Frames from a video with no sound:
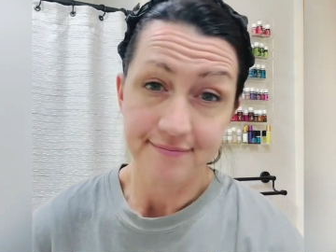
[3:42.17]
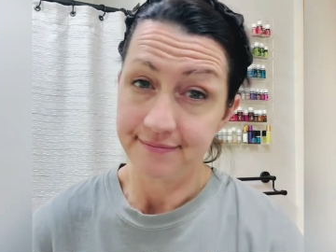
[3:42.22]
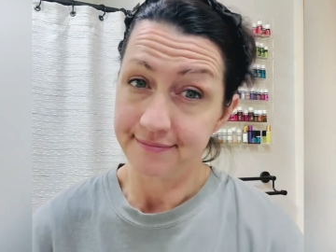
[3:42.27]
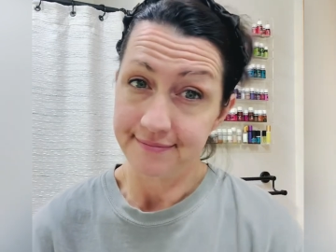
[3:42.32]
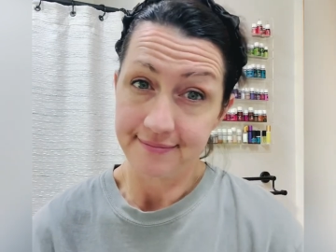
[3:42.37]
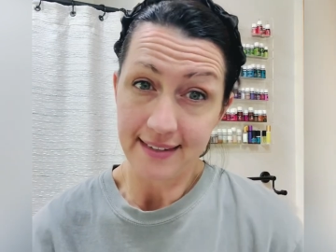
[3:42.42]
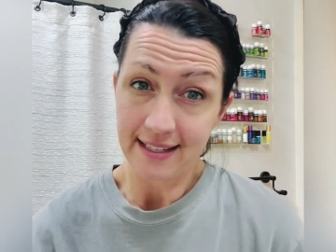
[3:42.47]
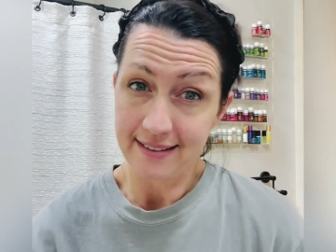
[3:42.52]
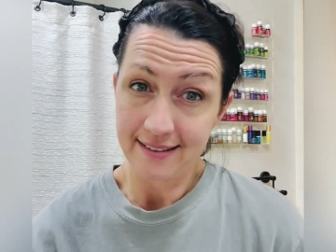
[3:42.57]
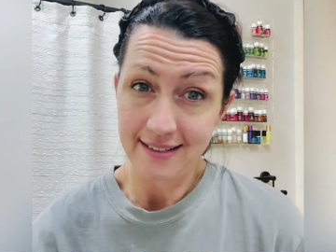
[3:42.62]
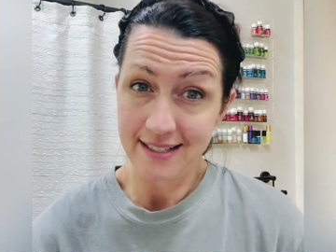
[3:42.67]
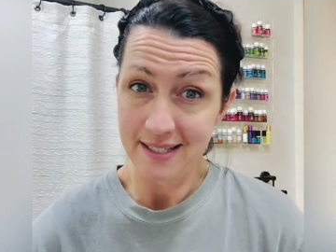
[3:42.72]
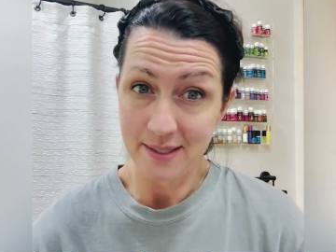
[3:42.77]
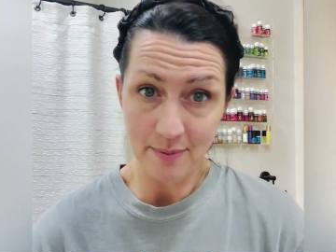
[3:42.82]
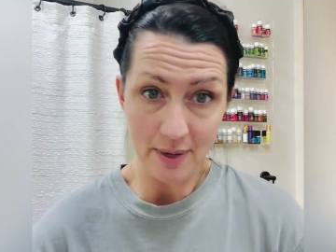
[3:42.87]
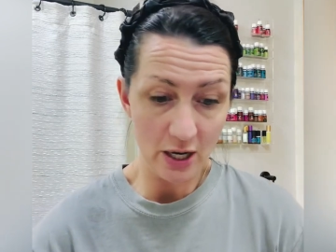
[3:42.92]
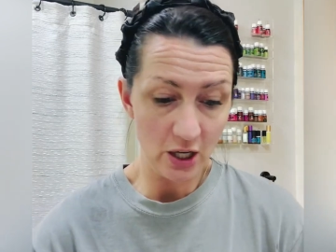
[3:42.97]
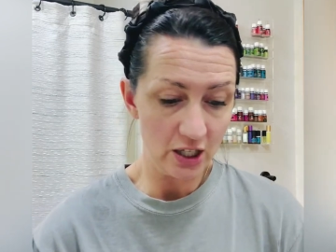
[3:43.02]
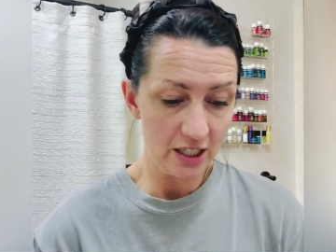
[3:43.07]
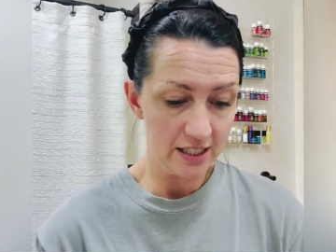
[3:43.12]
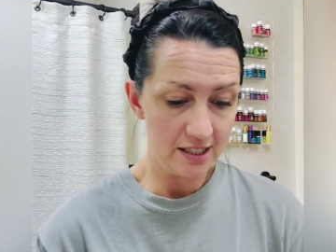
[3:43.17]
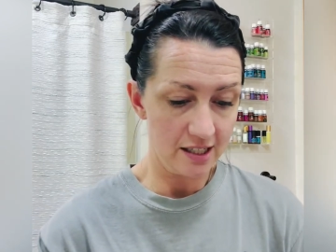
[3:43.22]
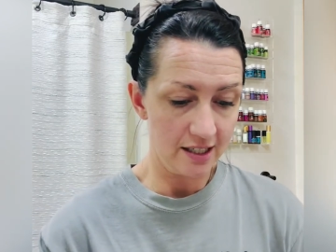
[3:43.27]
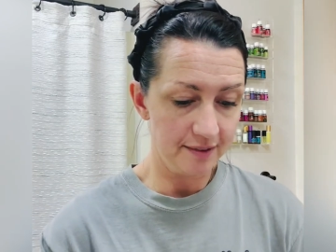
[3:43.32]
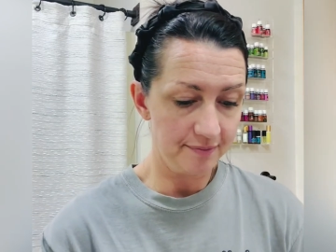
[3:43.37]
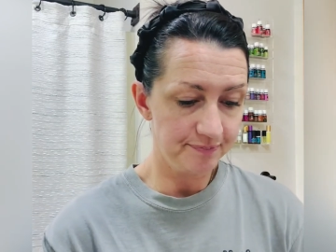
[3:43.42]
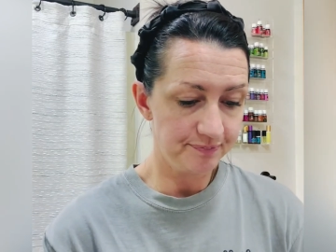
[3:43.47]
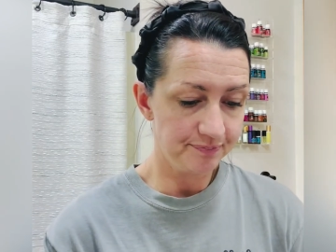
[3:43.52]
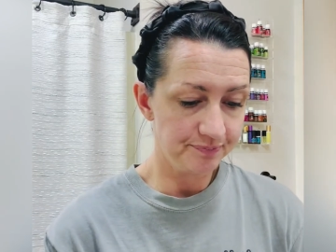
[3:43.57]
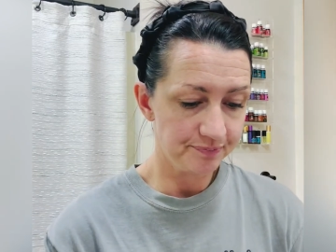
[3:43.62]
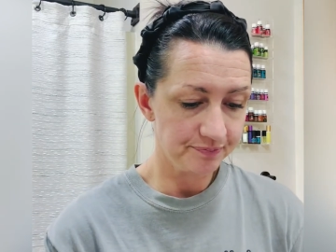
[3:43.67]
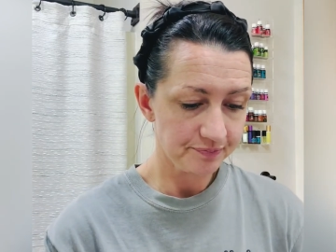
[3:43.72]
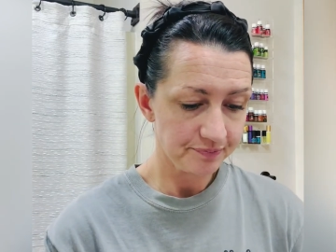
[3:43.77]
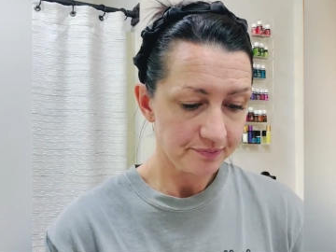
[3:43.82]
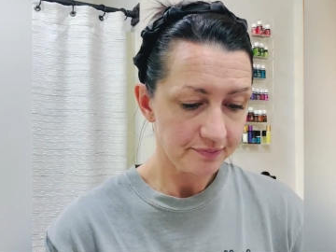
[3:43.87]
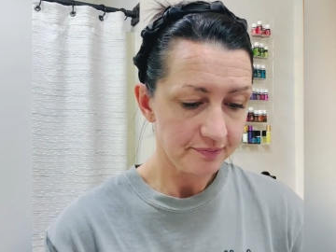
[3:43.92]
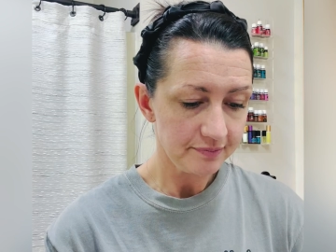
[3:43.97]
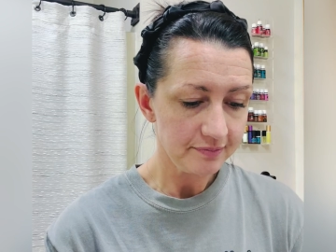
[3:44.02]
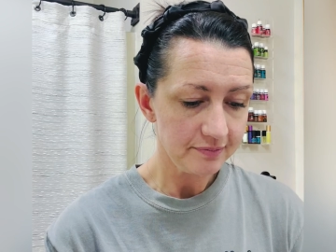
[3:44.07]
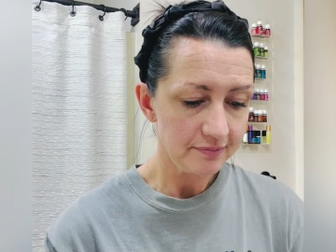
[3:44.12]
Doesn't matter, it's on.
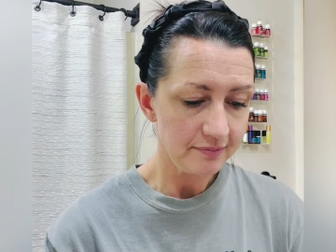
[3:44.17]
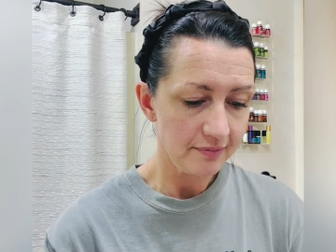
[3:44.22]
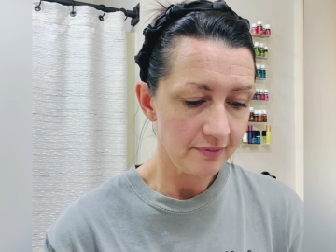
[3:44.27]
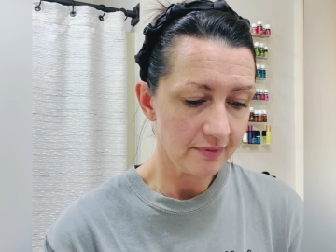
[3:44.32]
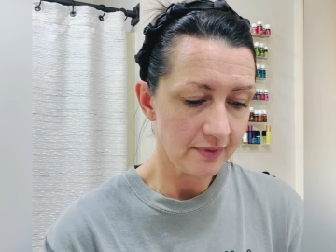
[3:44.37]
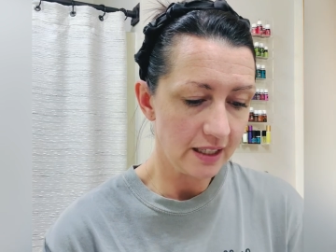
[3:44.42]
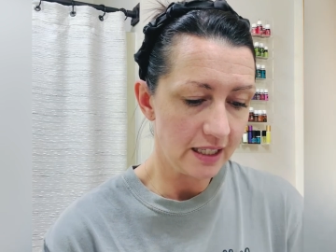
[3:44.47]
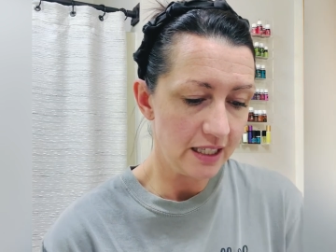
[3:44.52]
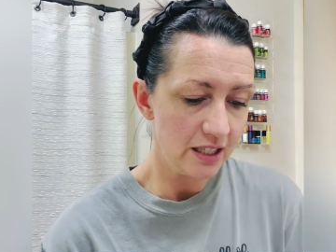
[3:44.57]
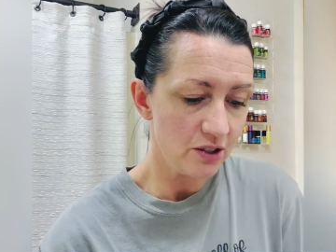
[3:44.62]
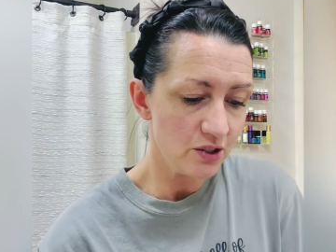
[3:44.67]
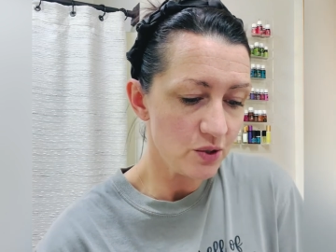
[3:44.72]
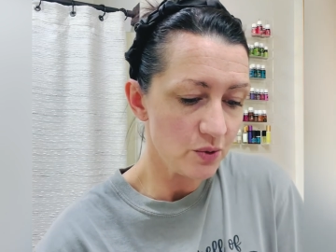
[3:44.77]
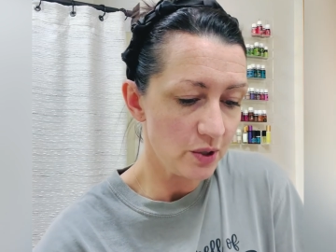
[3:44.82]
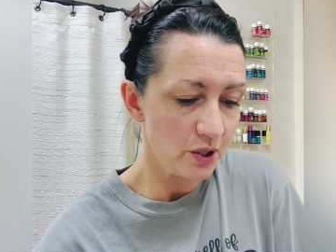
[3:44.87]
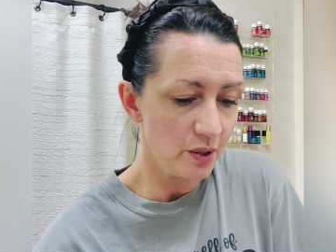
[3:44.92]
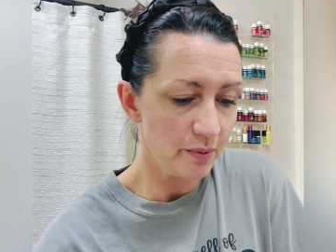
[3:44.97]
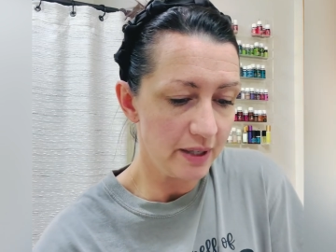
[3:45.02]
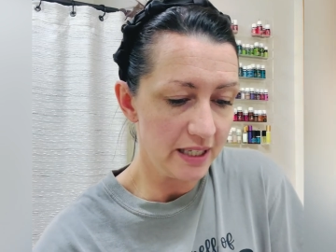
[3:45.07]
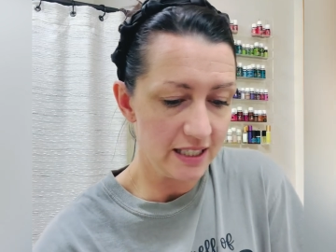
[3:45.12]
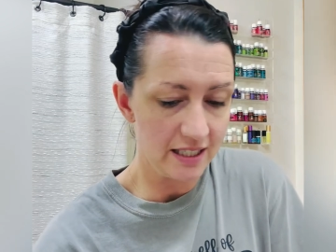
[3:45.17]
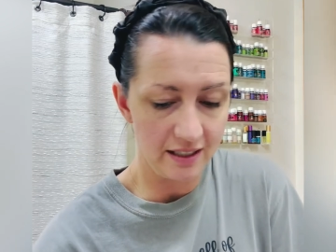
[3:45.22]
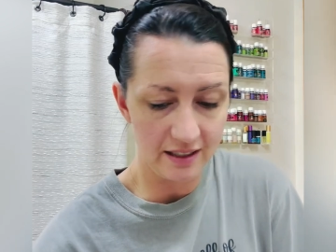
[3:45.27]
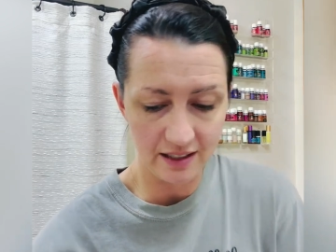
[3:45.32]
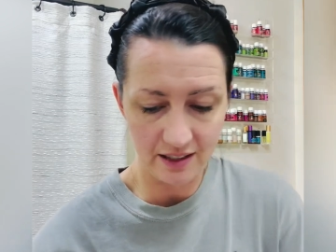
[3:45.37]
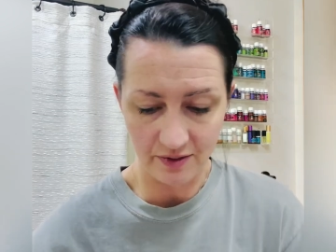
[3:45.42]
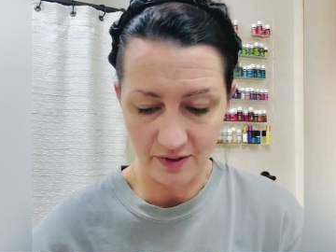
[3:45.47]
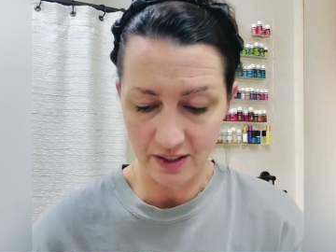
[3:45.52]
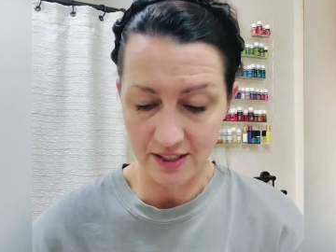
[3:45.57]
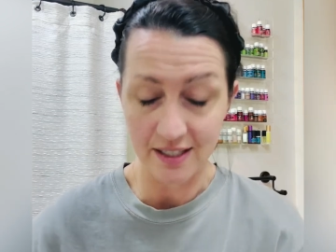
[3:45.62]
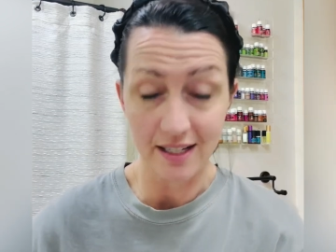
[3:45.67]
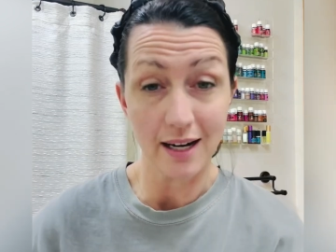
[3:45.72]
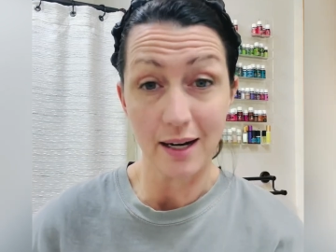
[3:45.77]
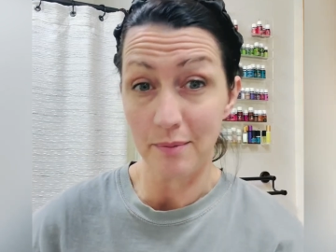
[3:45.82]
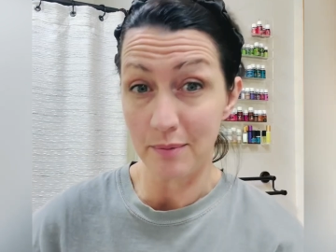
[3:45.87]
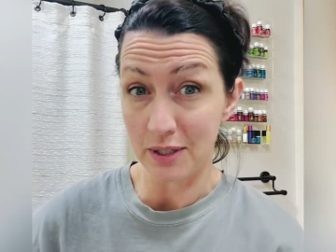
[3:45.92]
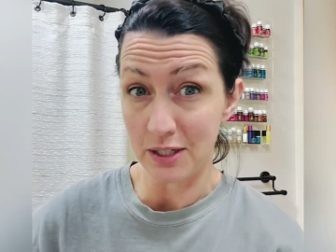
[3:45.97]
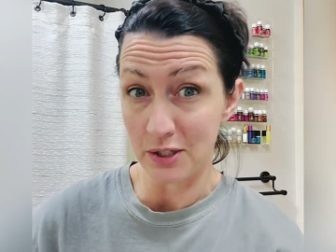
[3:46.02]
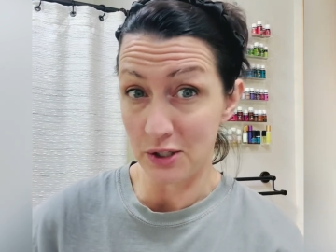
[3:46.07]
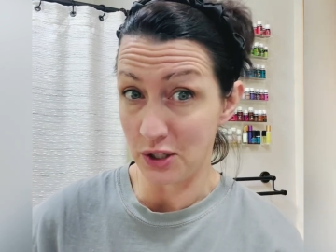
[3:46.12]
Here's where you might tell a difference, and I'm
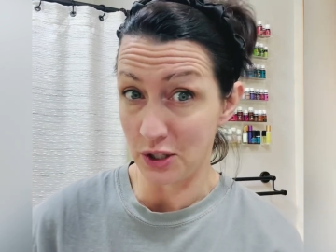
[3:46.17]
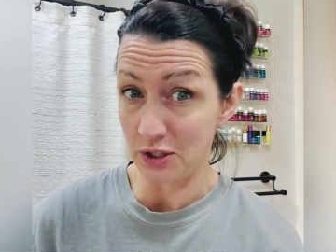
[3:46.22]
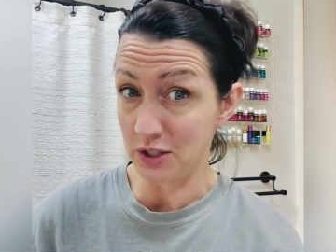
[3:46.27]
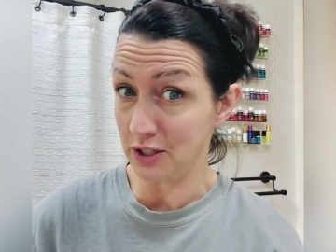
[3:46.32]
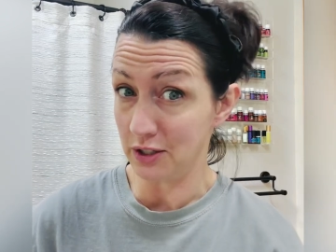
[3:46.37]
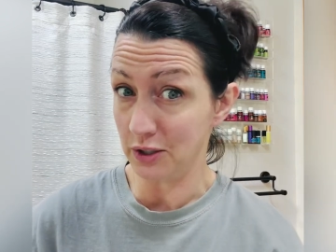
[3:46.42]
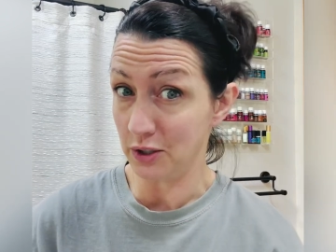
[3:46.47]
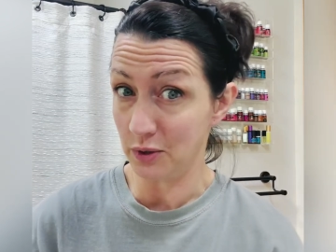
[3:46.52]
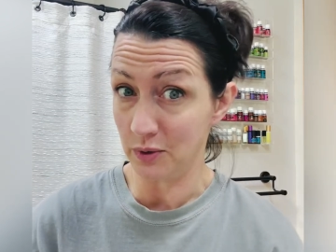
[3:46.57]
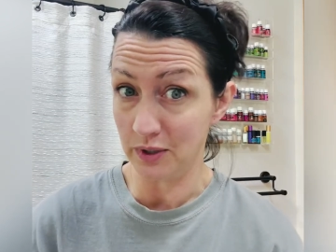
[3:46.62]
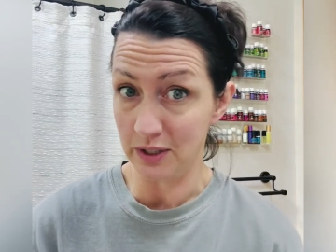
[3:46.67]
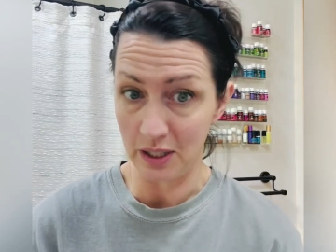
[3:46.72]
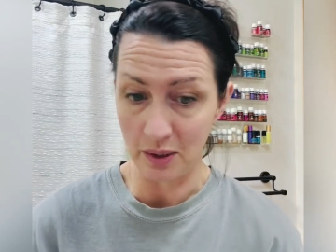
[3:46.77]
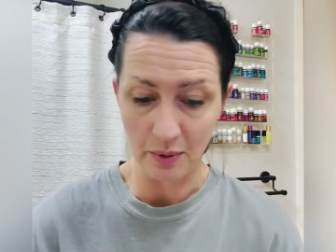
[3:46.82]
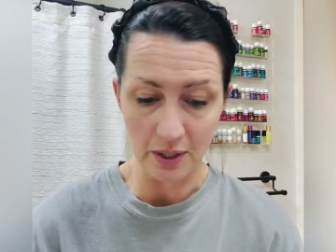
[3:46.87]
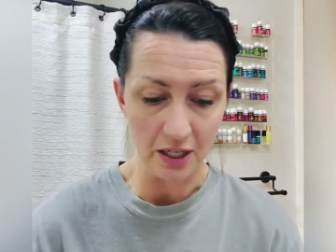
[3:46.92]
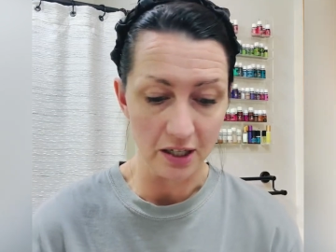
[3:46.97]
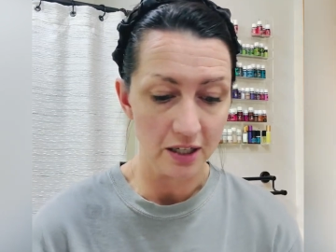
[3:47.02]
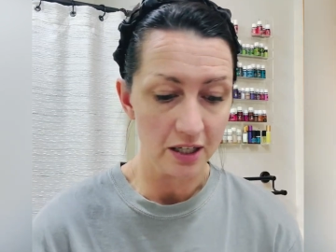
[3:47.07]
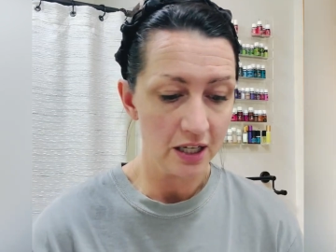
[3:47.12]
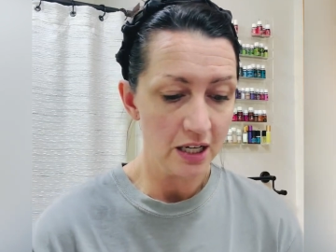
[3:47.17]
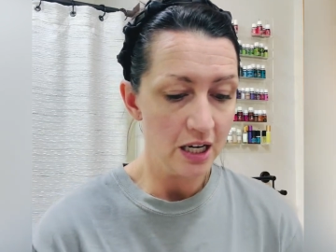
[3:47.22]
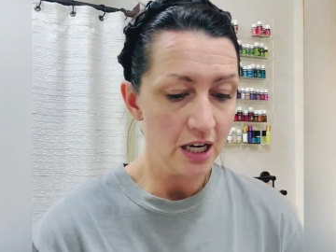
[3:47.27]
gonna start to look really weird.